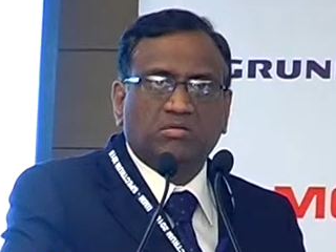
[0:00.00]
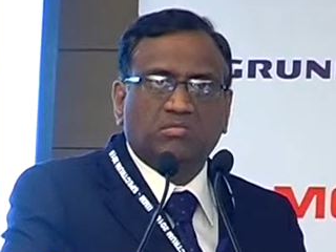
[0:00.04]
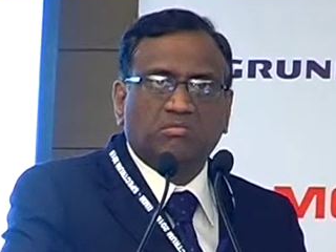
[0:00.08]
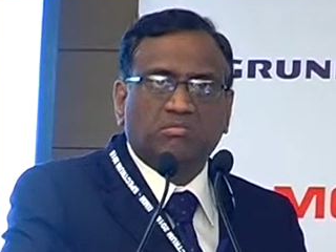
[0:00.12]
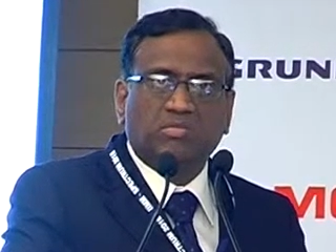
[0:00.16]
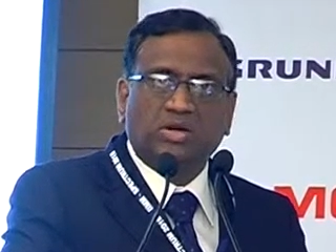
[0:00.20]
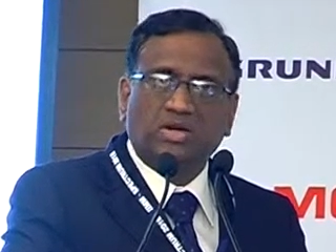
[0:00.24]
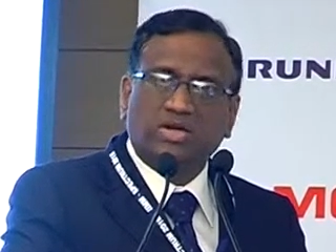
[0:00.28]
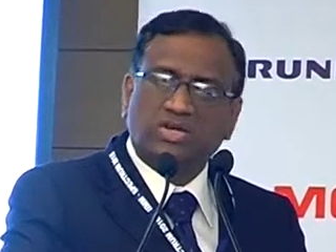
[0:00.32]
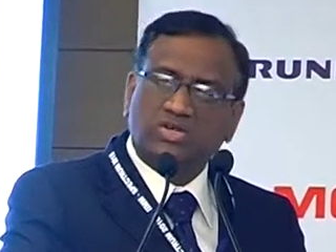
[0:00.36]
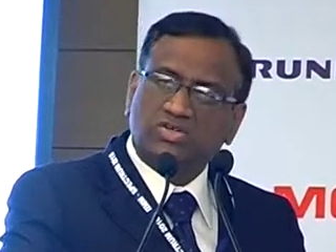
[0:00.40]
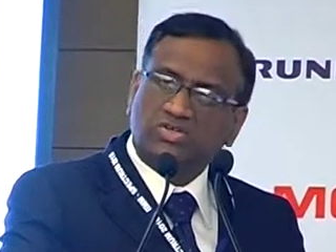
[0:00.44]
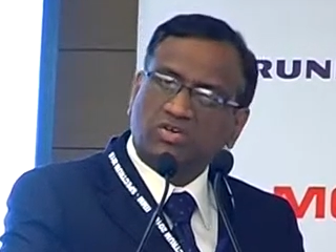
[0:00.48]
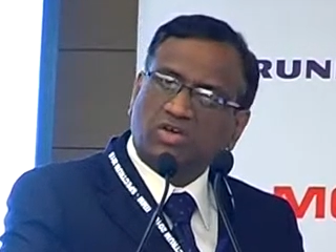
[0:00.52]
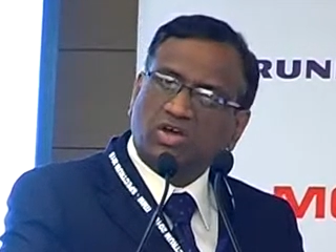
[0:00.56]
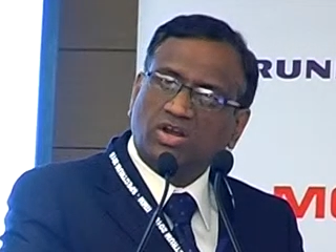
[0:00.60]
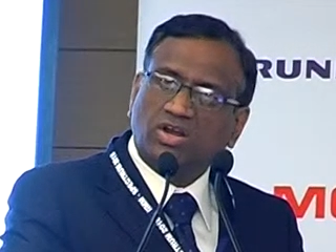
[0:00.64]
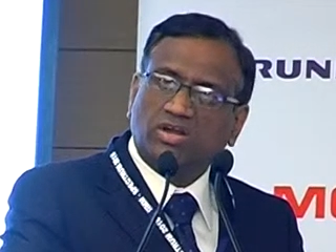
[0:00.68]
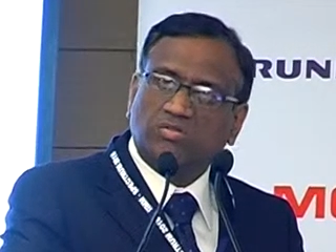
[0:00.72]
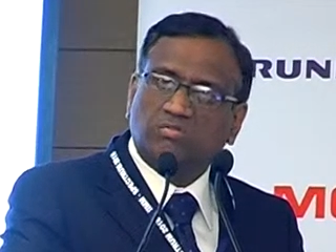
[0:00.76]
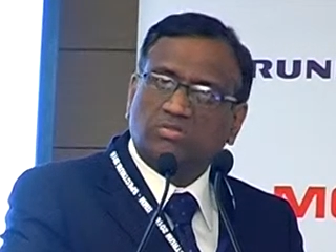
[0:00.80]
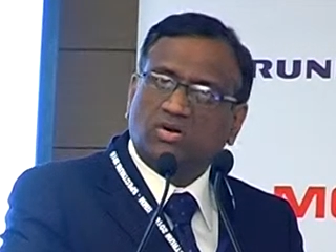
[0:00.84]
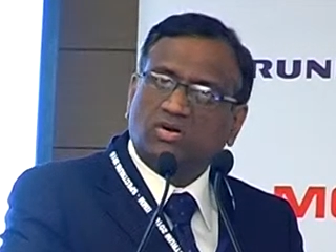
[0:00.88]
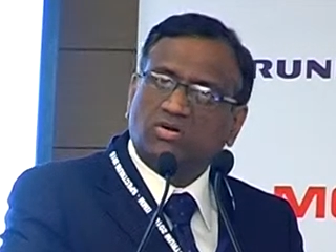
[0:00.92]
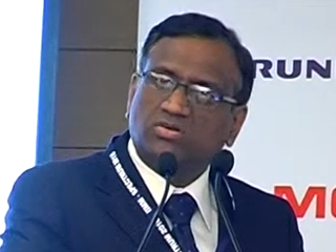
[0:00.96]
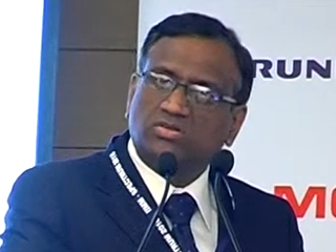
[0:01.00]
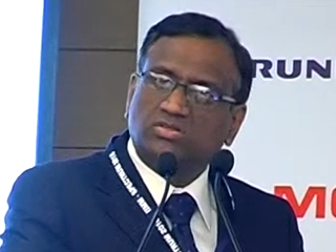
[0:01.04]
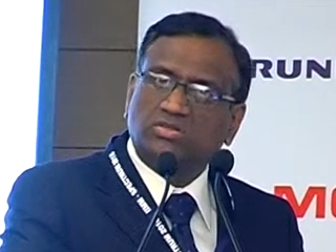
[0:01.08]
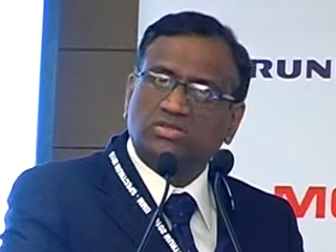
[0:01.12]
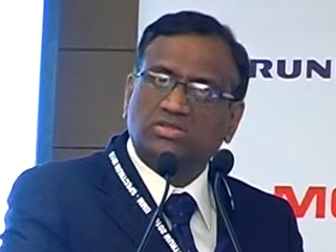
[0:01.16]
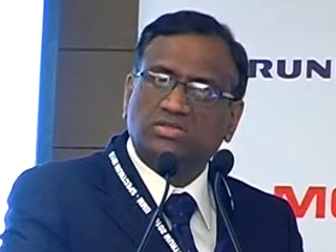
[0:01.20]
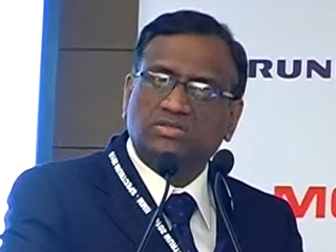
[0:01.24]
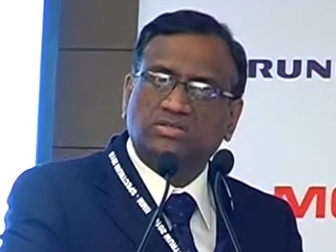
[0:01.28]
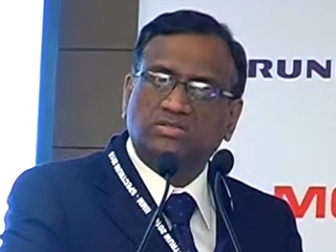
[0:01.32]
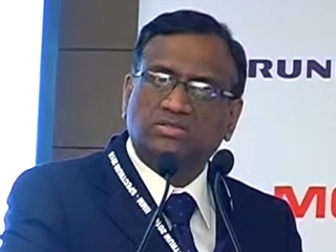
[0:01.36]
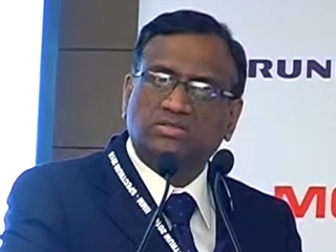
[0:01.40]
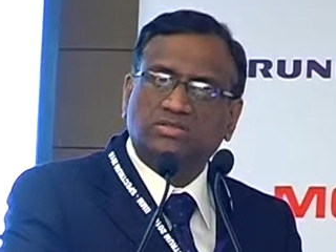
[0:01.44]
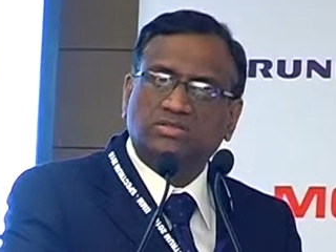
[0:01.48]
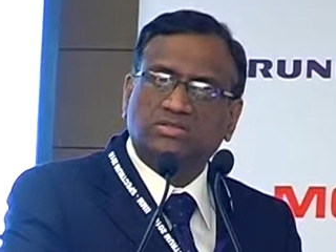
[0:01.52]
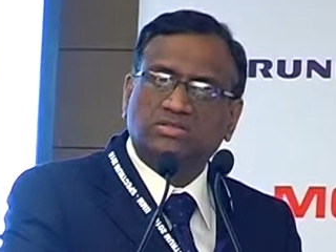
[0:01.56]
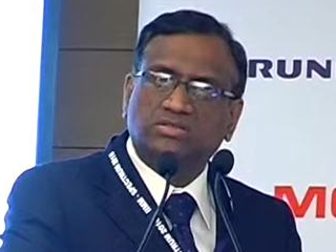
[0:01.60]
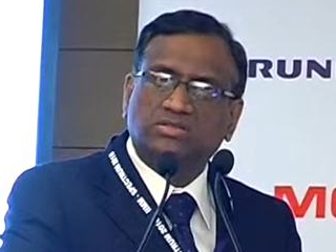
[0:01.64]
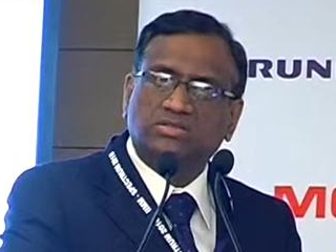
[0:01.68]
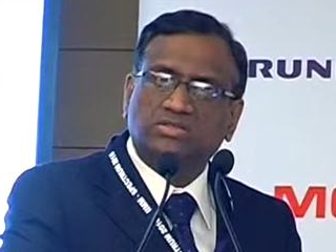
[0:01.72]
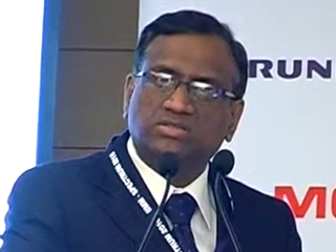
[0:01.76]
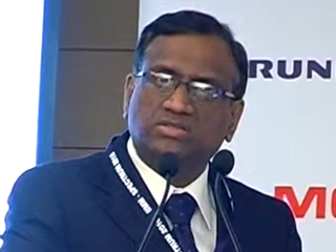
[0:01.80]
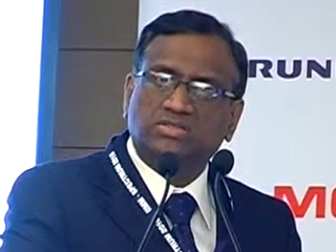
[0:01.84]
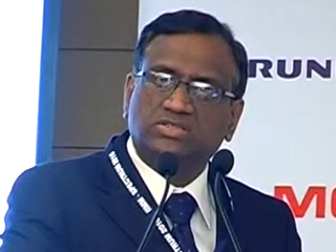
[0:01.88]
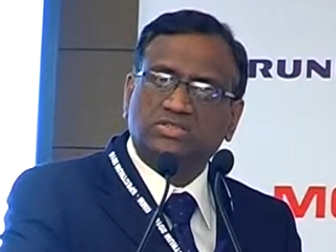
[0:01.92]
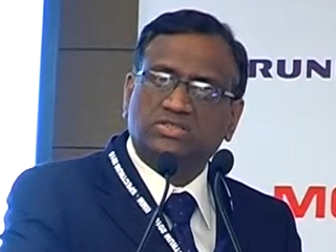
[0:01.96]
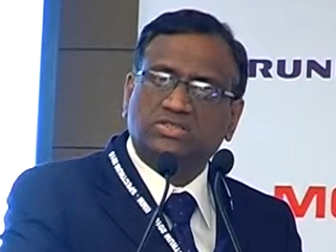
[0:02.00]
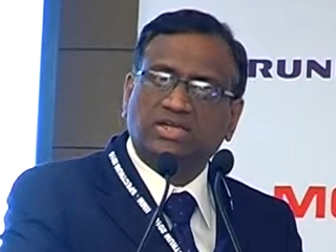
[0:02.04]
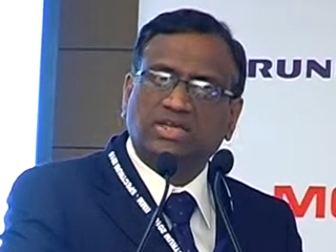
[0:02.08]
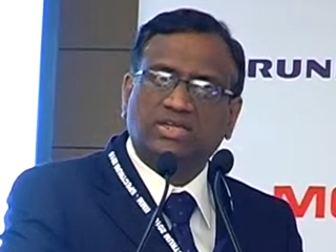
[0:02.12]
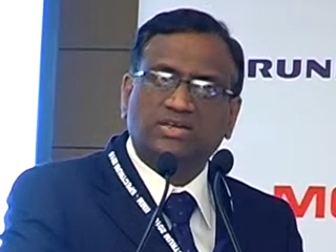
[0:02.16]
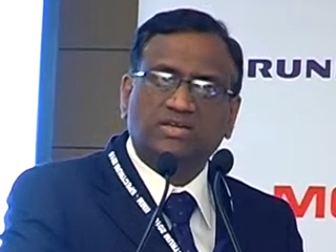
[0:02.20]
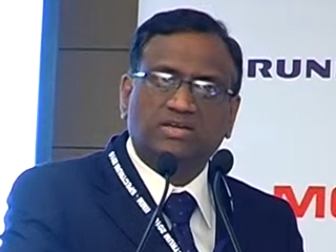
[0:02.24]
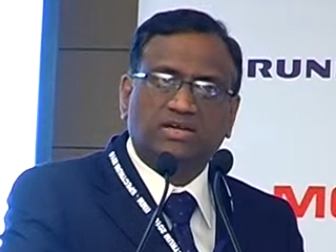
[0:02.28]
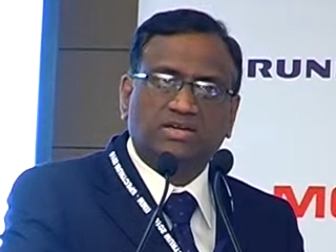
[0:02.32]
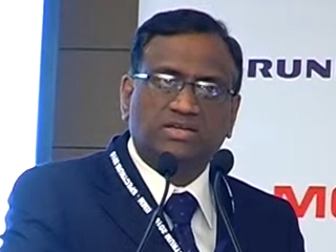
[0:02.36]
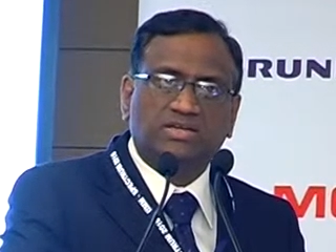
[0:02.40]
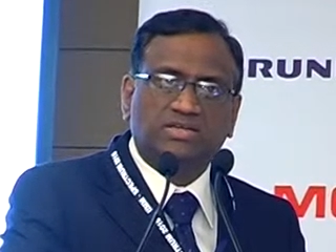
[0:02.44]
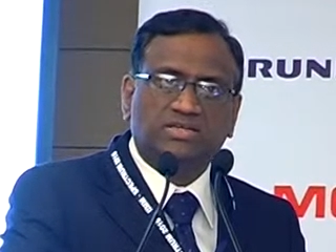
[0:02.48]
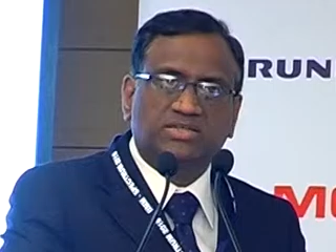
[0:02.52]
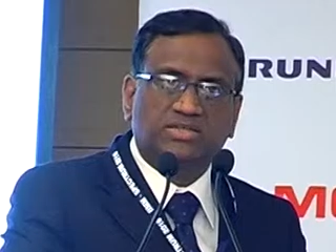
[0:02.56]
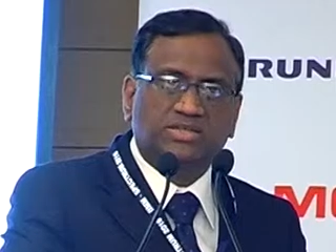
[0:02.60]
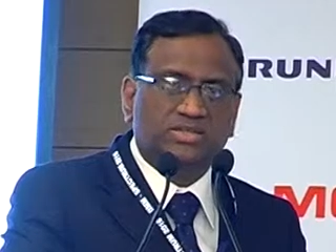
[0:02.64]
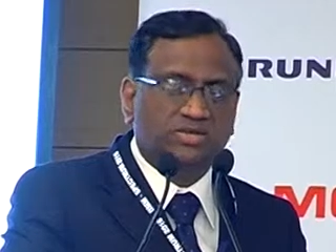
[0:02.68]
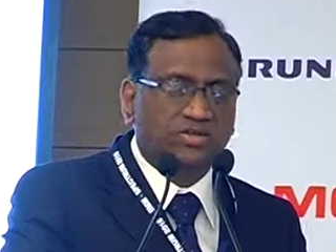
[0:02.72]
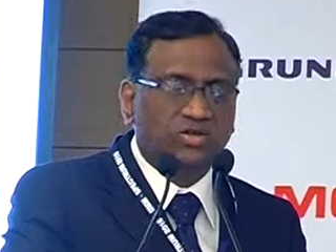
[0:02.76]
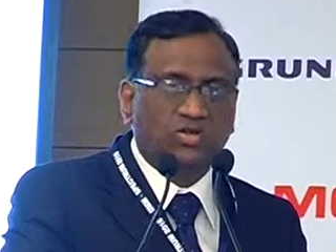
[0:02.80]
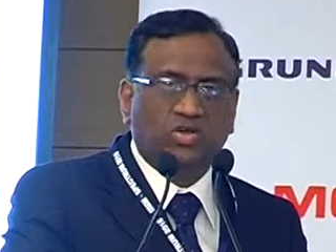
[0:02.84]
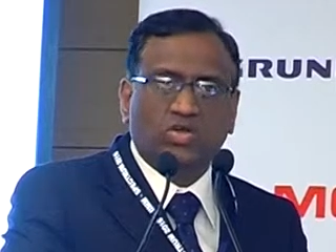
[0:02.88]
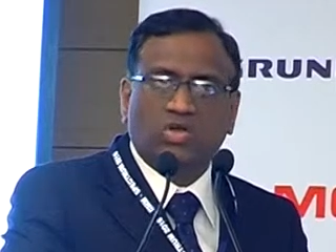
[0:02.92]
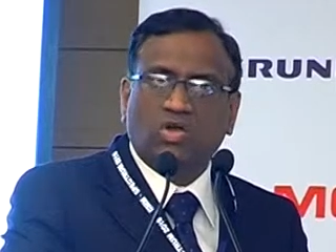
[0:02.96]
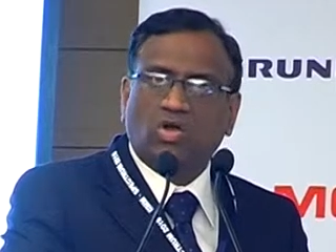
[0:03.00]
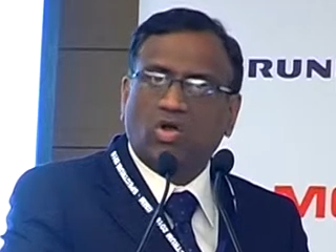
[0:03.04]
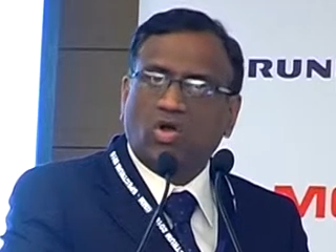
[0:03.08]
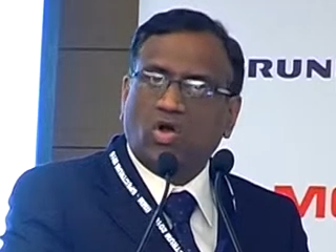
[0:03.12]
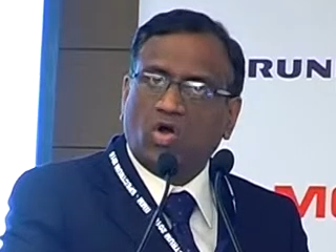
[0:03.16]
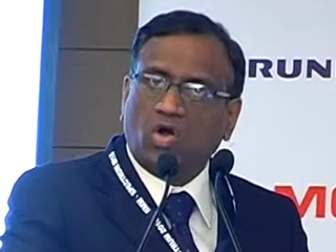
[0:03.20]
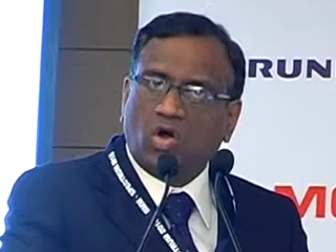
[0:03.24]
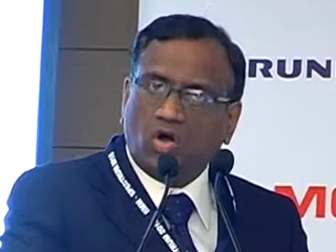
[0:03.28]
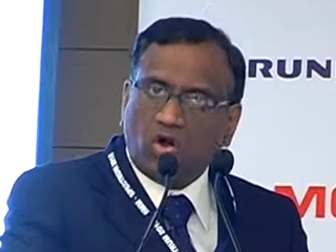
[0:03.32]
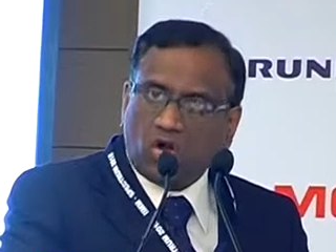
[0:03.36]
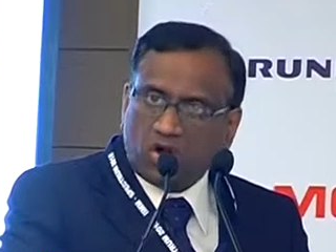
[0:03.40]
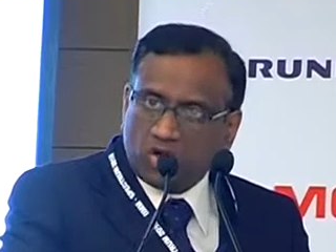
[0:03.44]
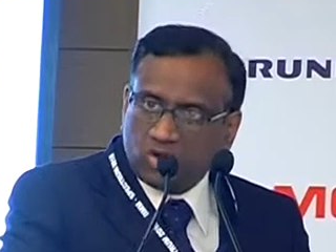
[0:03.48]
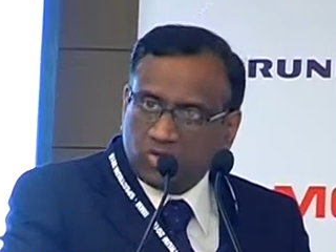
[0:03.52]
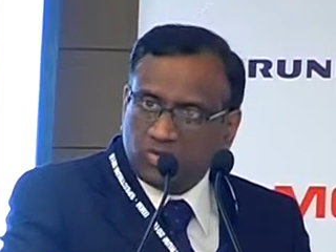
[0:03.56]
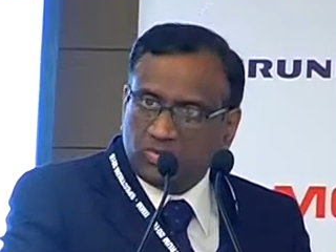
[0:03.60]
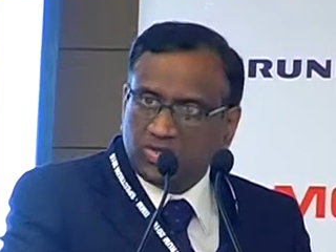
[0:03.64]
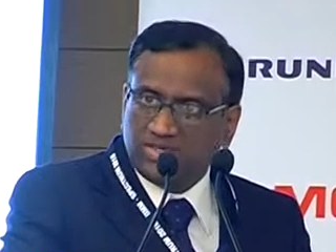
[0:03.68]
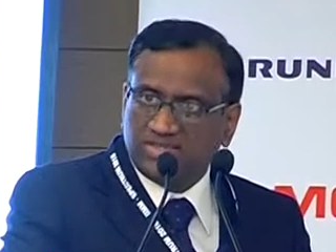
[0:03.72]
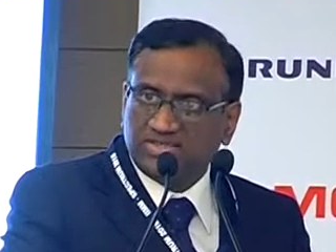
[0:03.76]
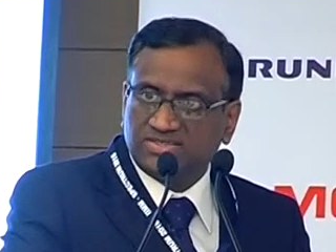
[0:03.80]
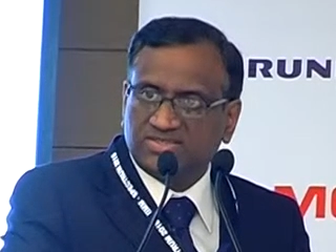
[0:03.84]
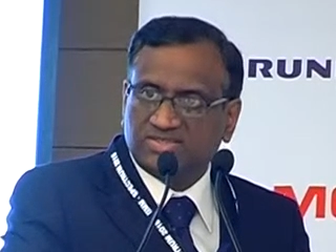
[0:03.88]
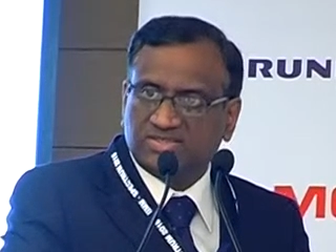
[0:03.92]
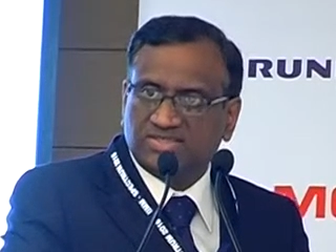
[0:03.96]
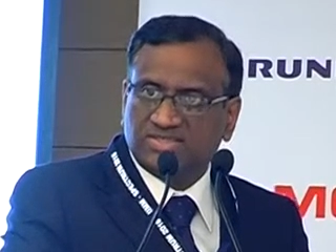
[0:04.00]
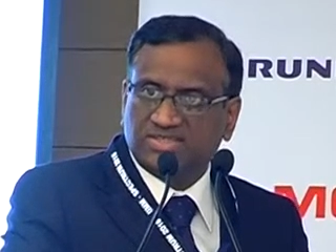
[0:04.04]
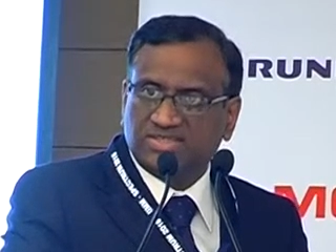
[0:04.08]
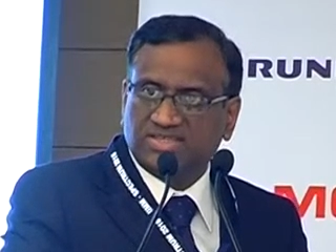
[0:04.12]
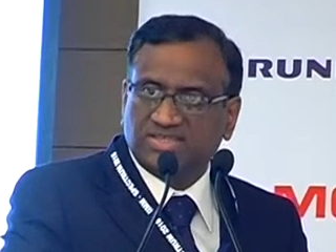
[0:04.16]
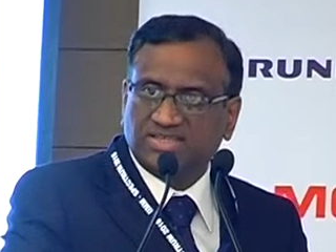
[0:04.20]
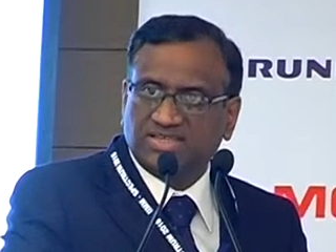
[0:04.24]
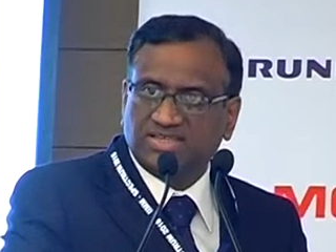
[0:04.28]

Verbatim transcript: but it's all about staying connected always